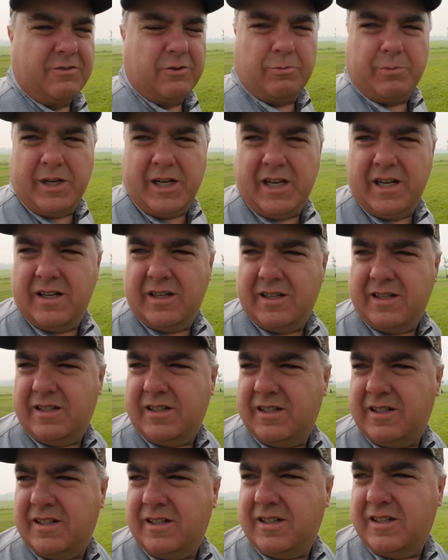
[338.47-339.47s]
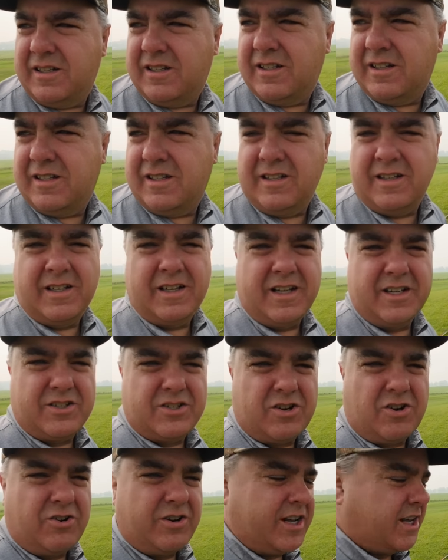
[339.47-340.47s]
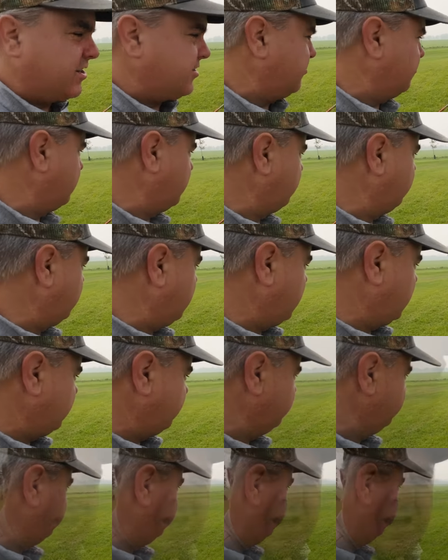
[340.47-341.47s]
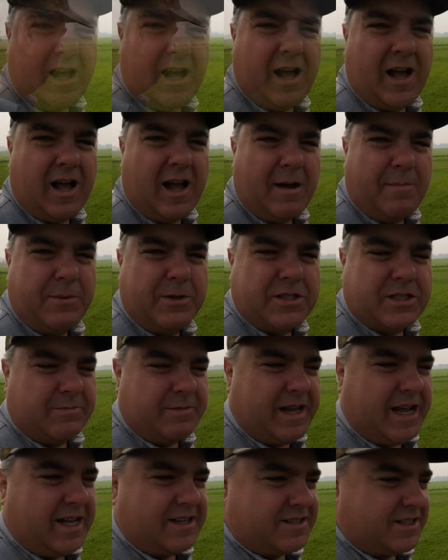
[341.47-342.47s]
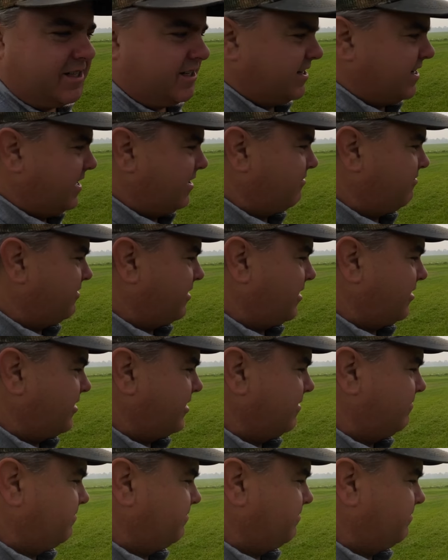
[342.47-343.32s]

for me, it's turned out to work fine. I'll put some gas in it now and fire it up.